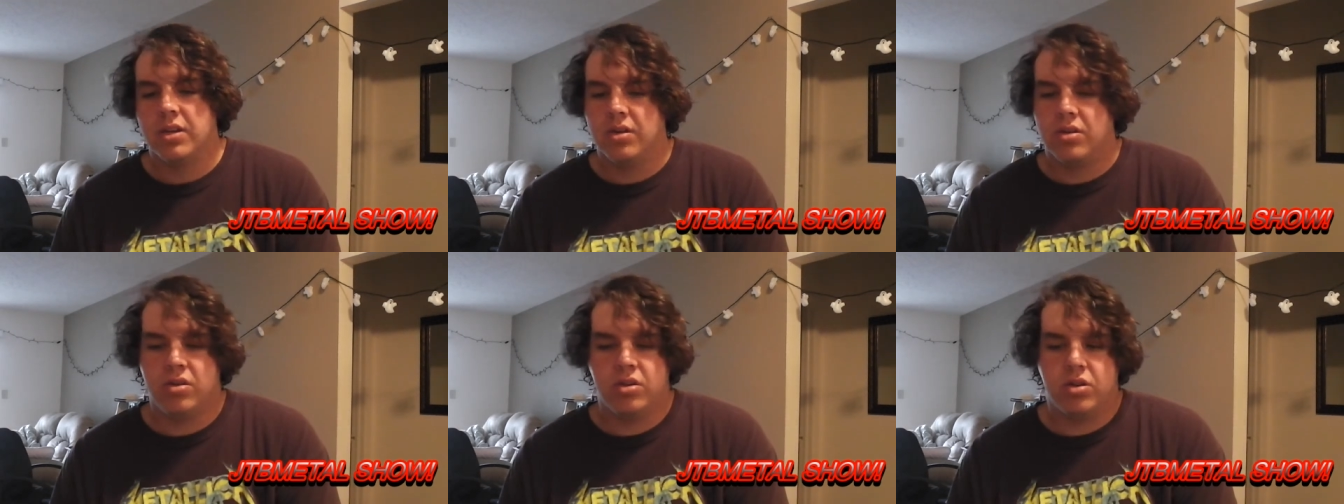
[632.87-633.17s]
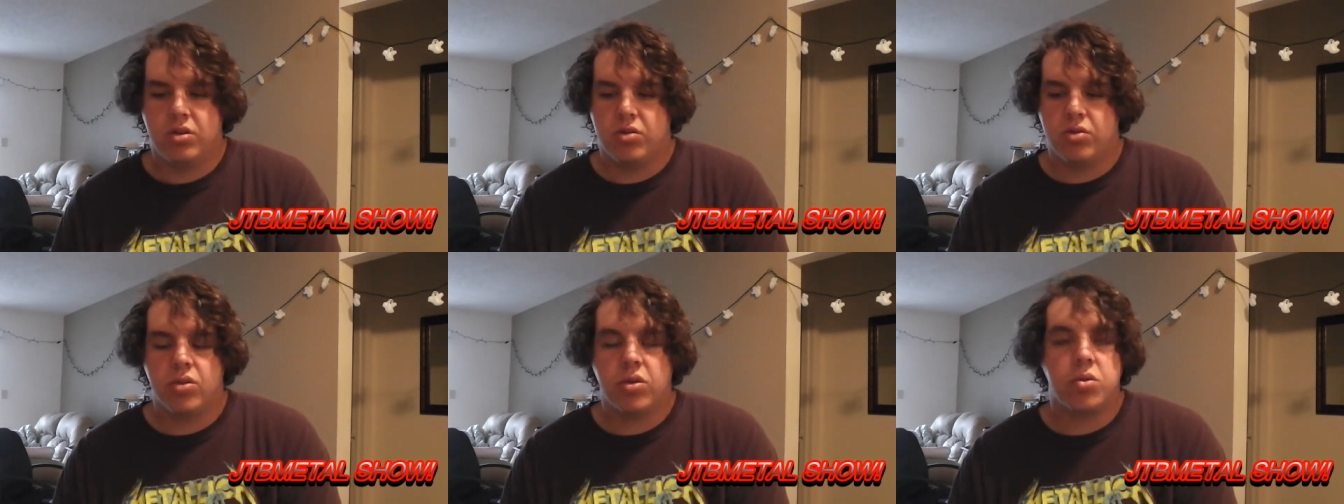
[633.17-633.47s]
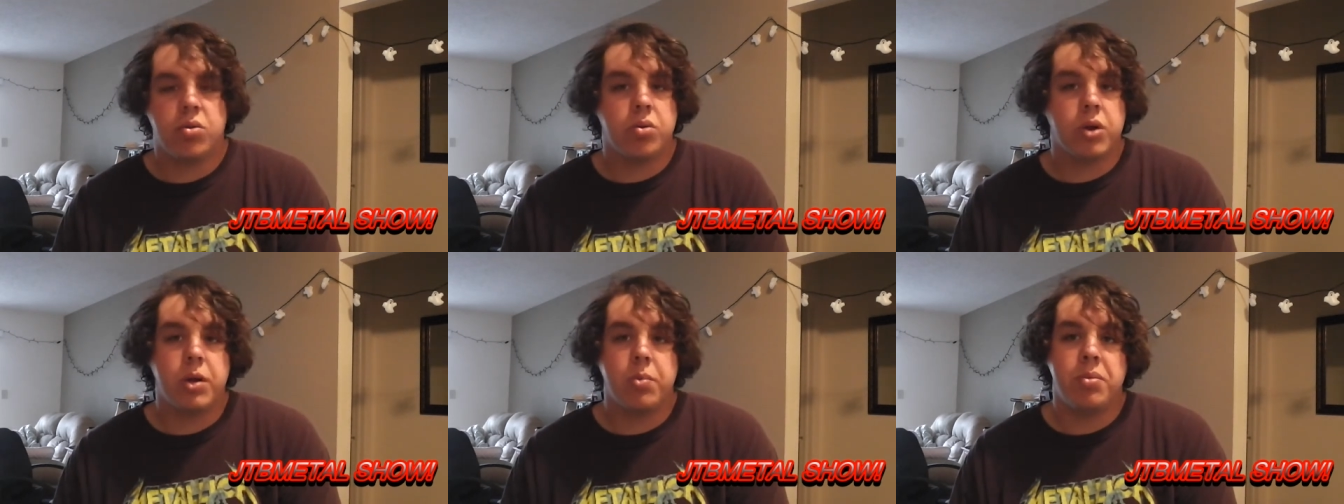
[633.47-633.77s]
just
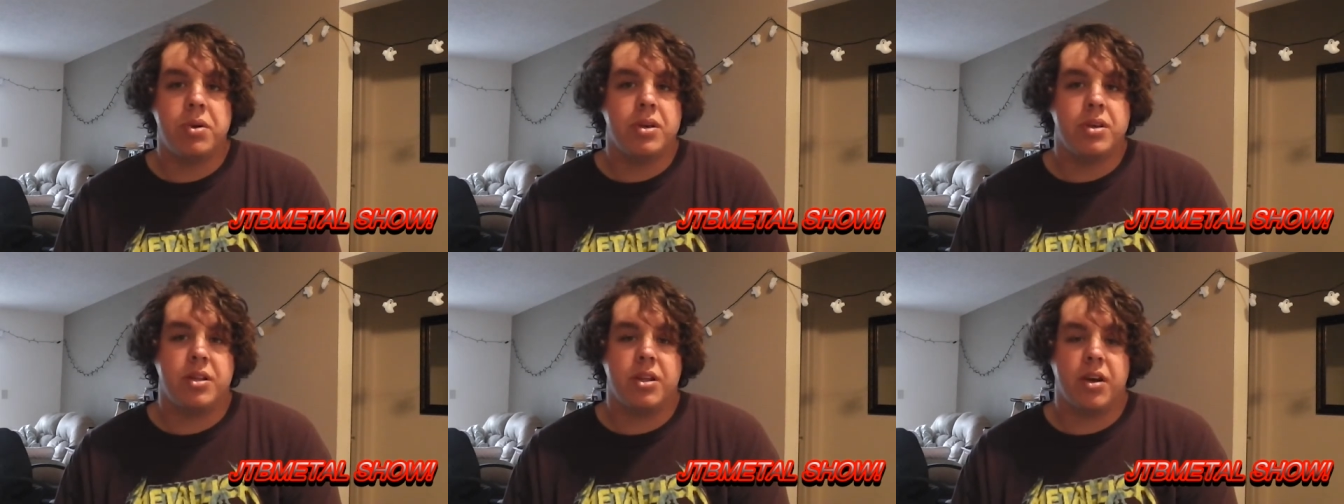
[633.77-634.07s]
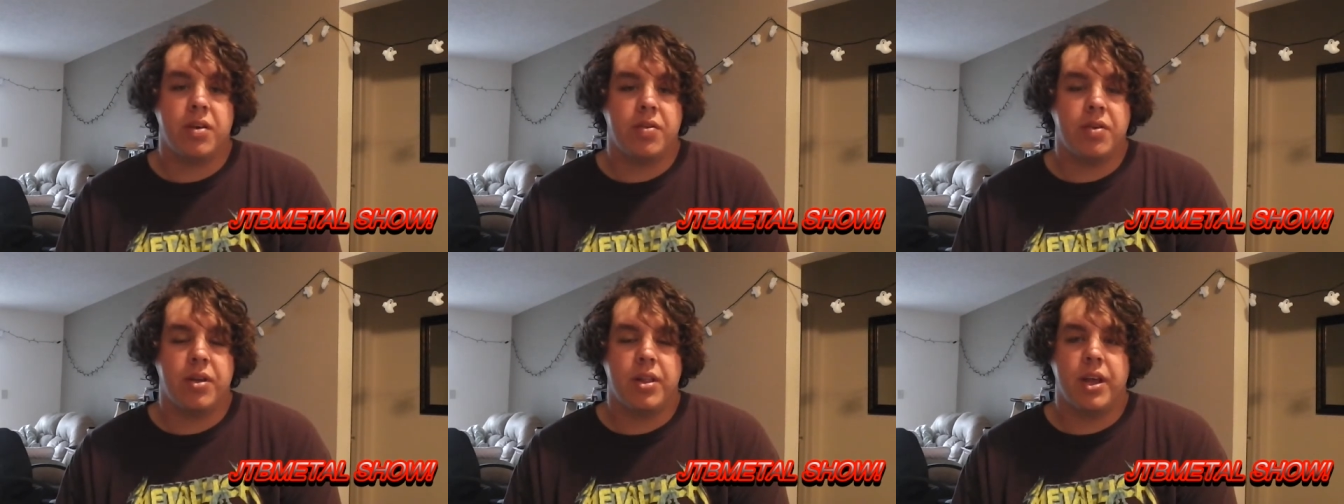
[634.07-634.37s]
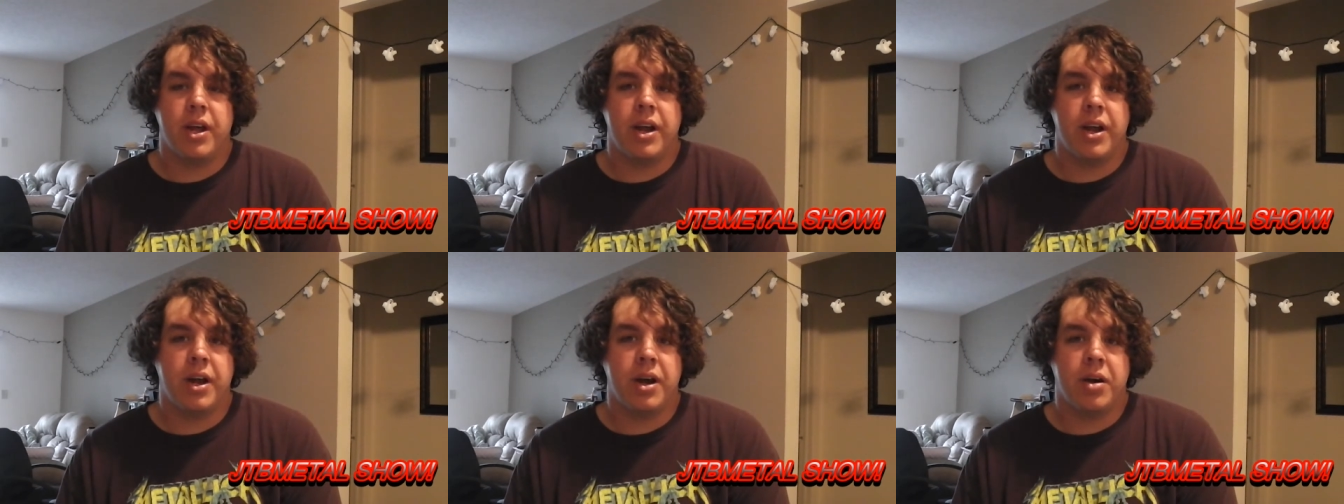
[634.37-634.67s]
creepy stuff on
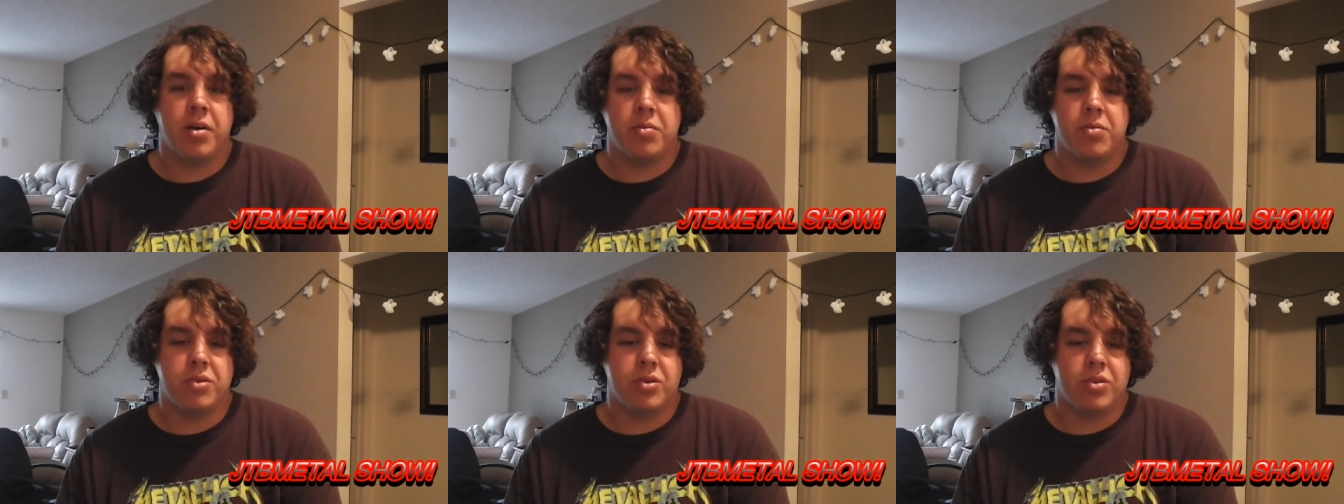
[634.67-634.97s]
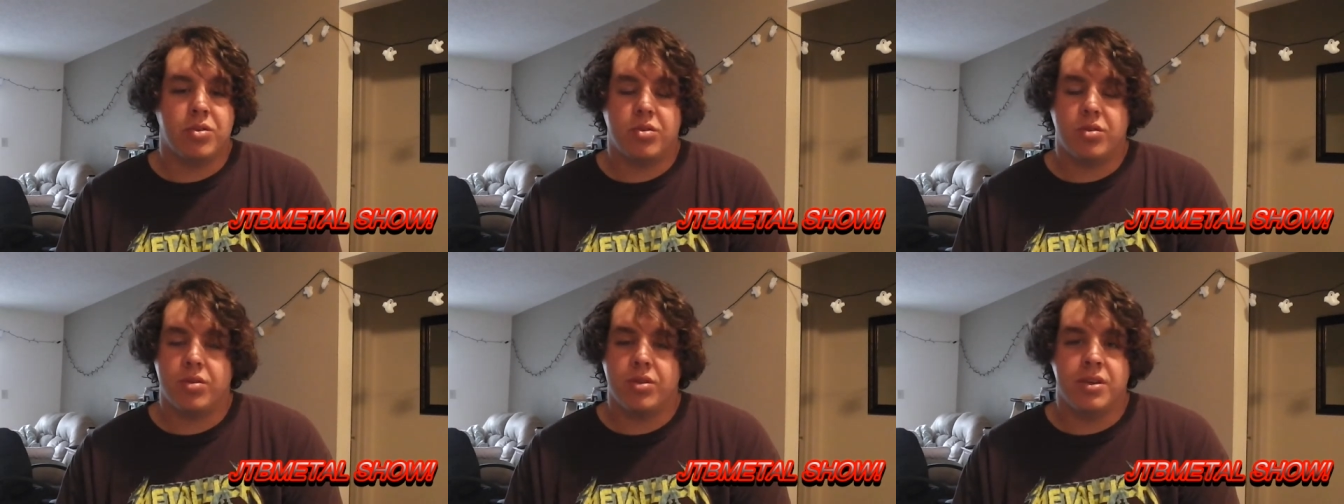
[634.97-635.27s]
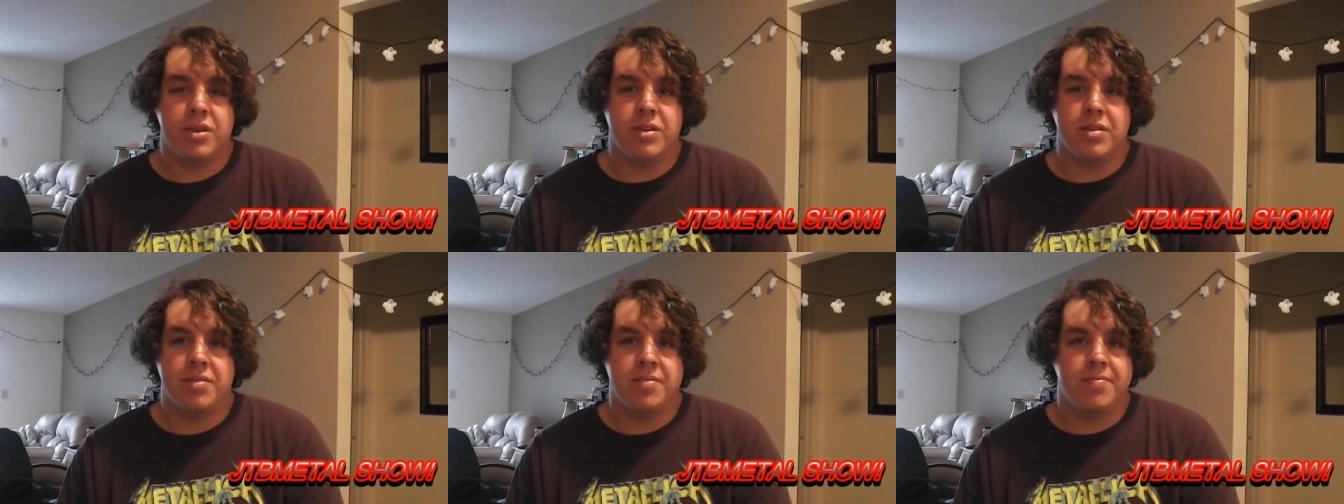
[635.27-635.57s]
that album just
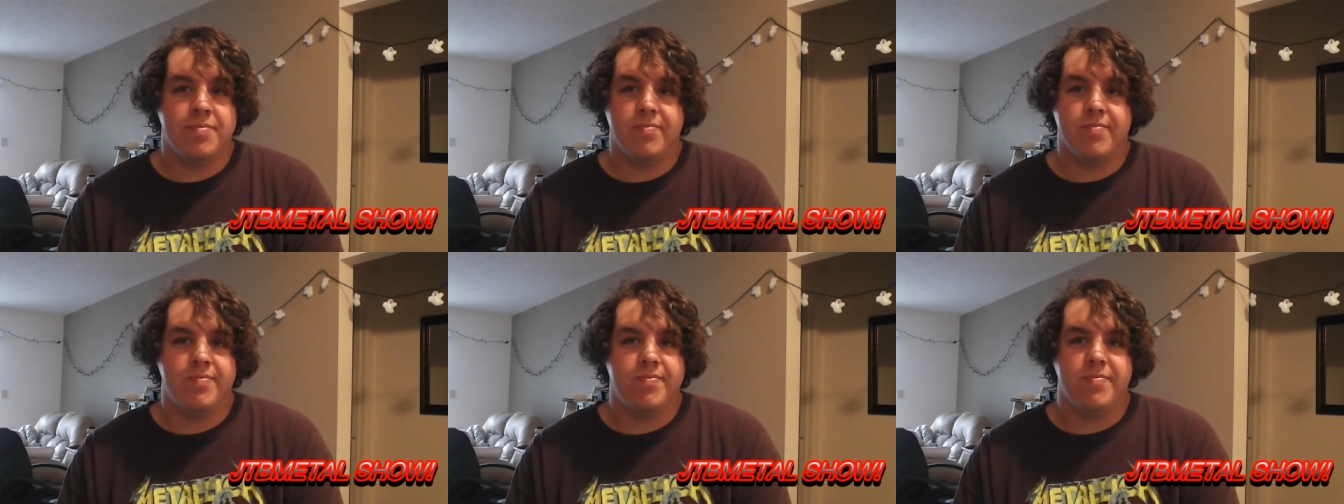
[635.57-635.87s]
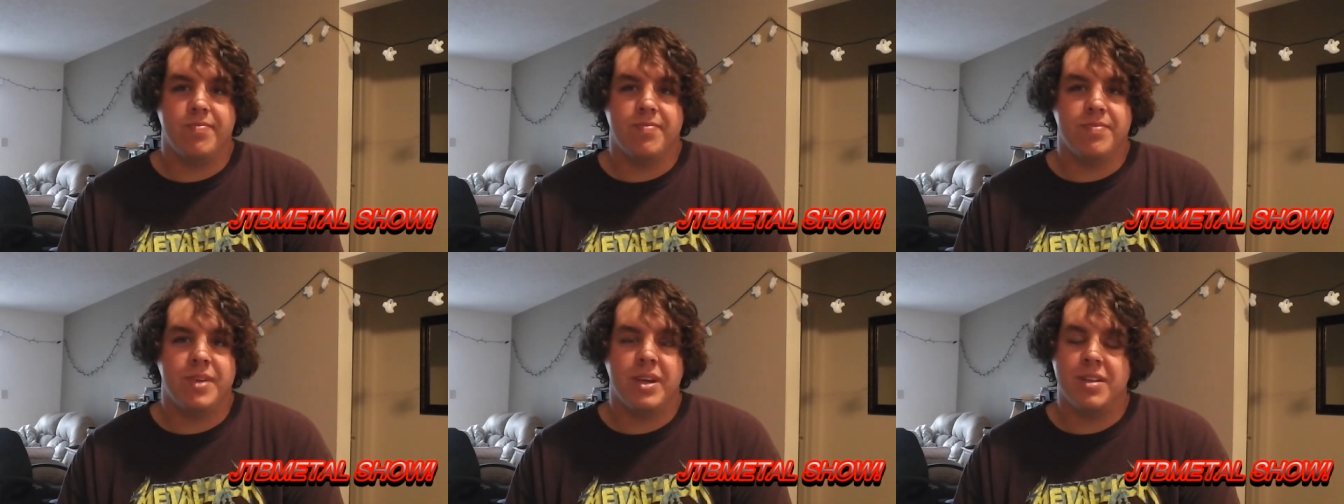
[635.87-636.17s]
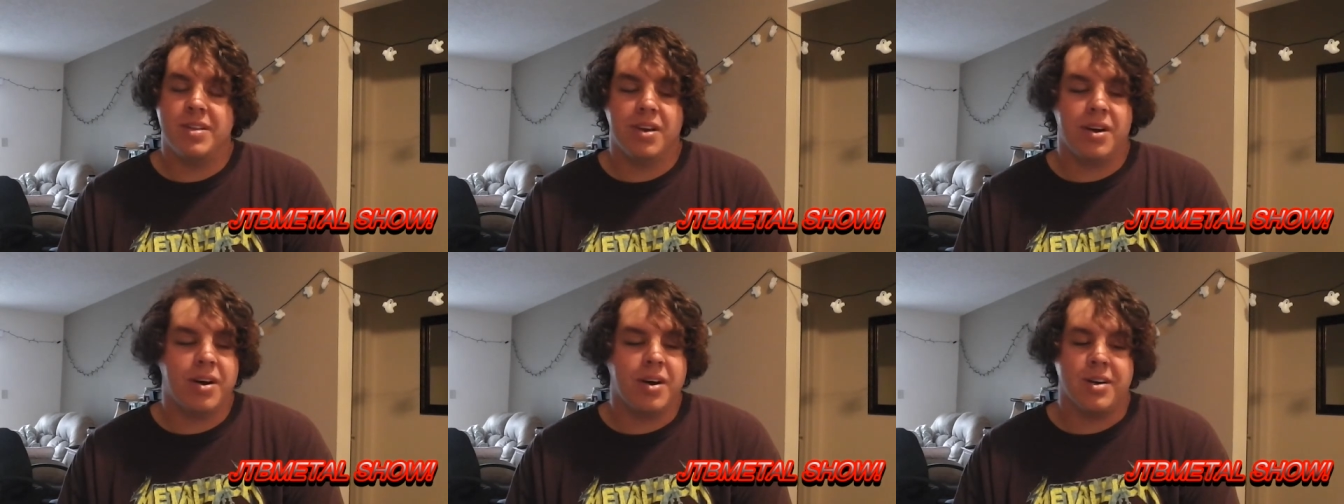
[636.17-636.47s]
is
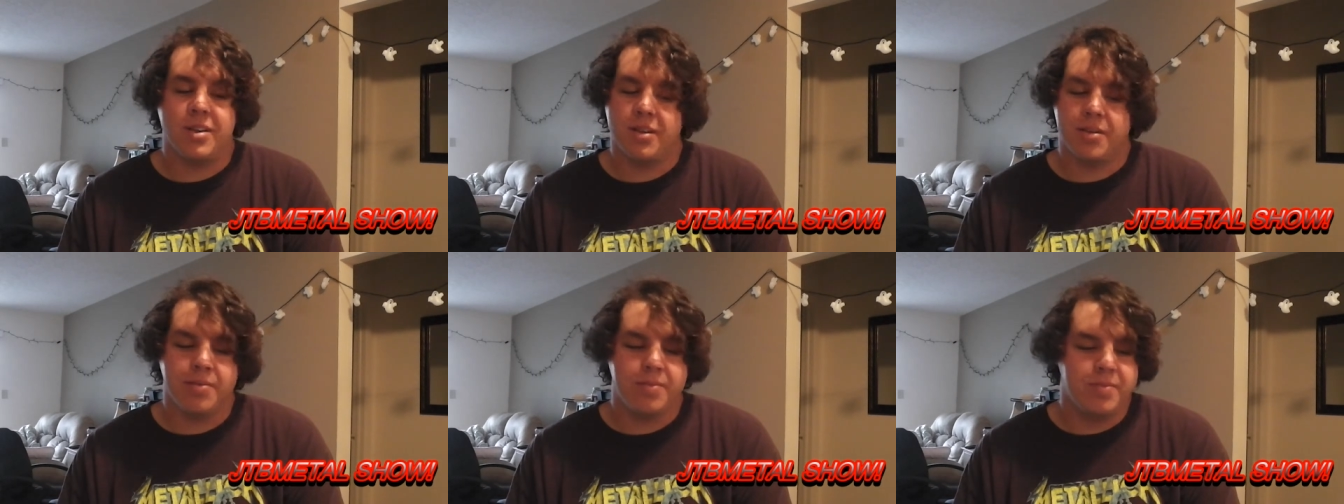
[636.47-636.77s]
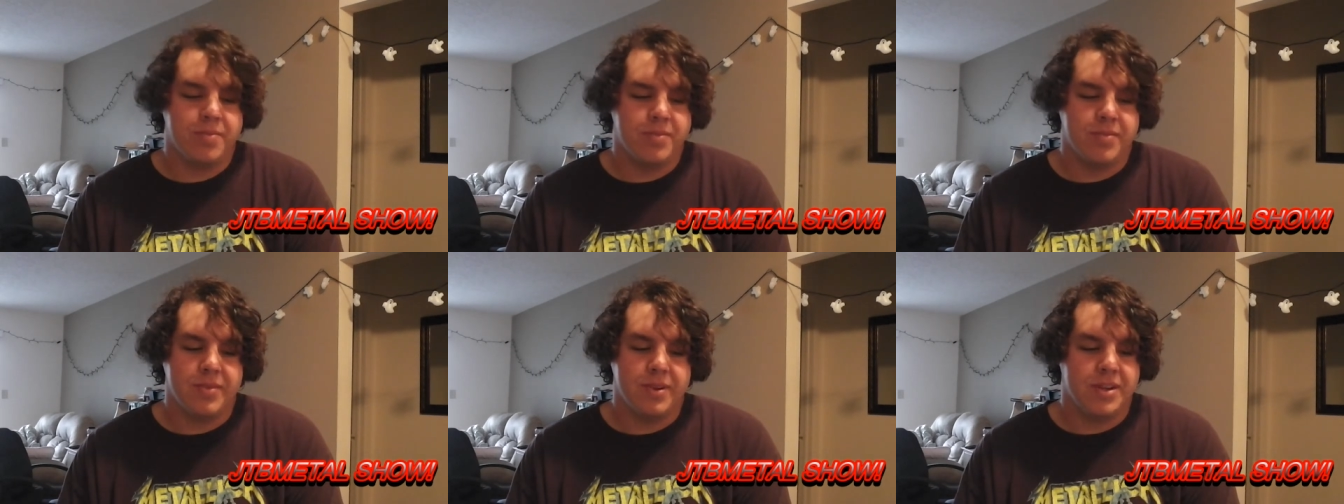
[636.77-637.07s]
that's awesome.